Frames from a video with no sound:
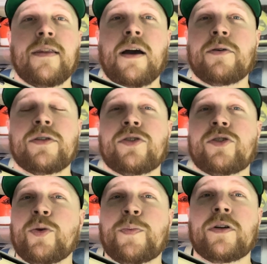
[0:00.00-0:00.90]
that was
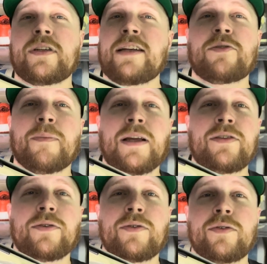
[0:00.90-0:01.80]
super
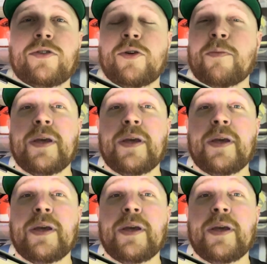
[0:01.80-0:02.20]
detrimental to